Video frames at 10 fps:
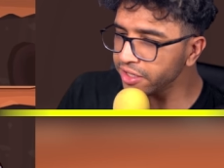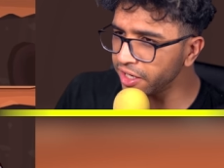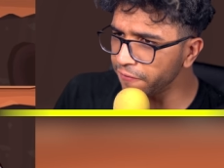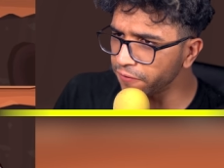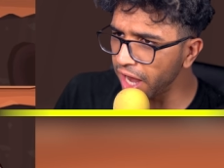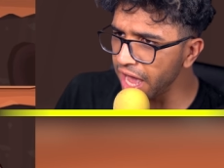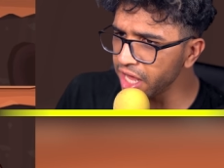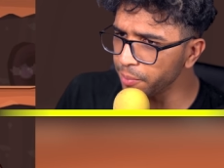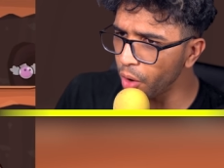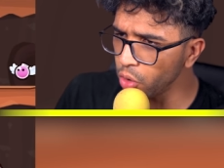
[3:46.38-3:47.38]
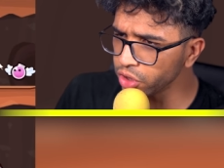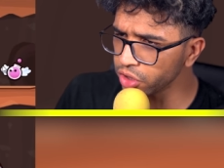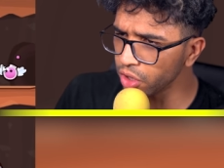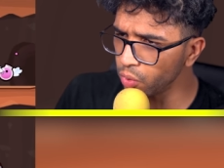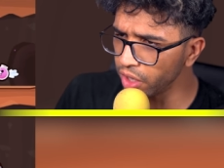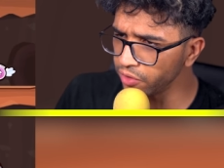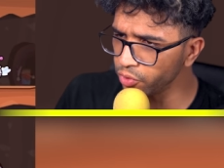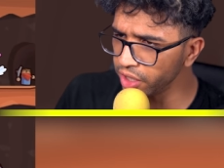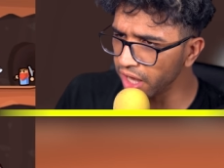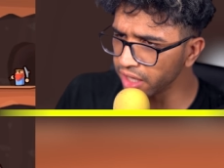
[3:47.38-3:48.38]
Is that a flying potion? So what if
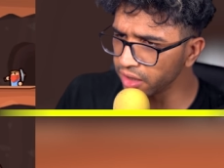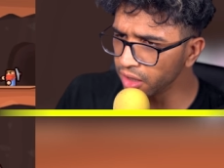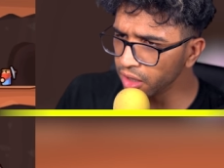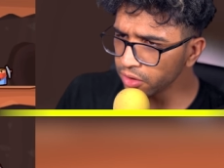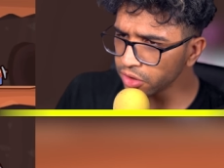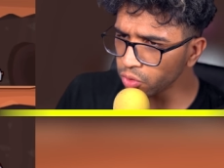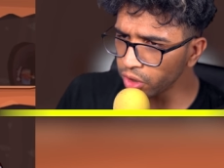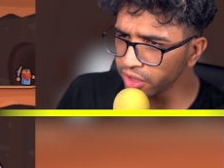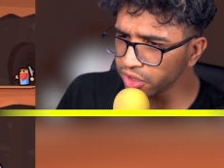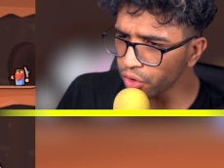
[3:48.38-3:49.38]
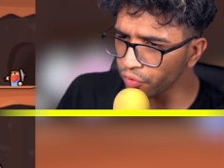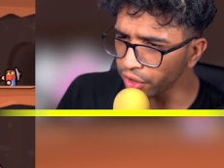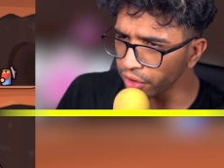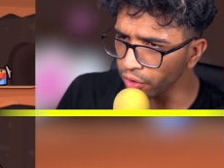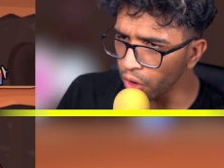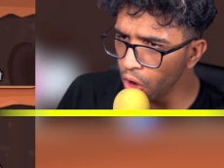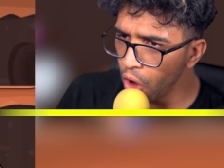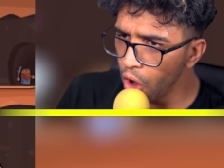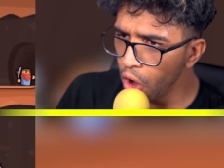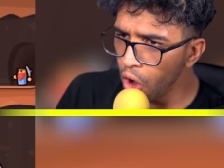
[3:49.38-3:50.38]
we, like, destroy this over here?
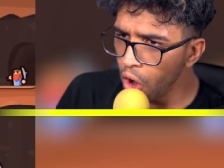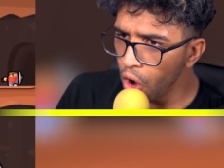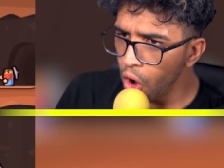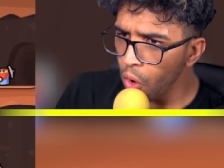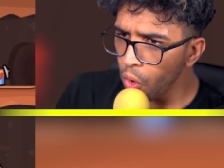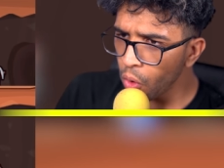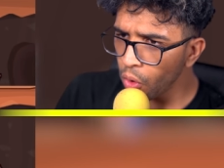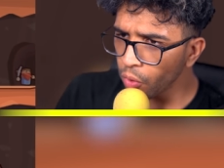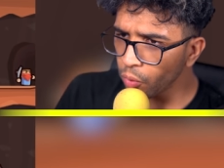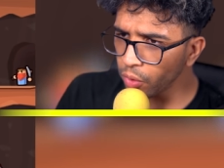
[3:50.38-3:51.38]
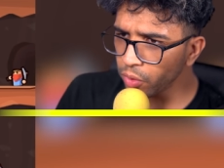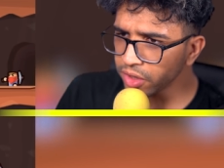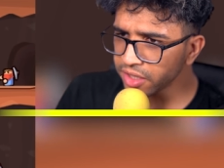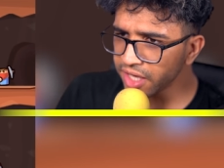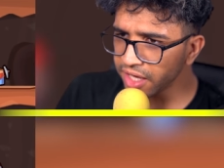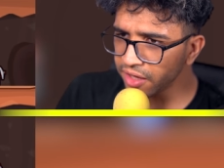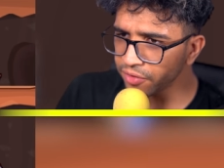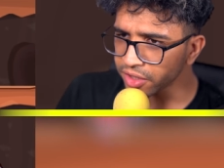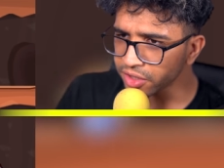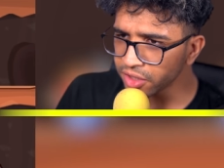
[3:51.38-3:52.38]
What, what does that give
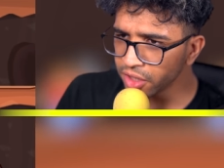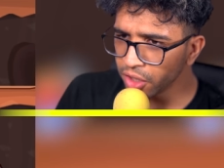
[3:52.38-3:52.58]
us?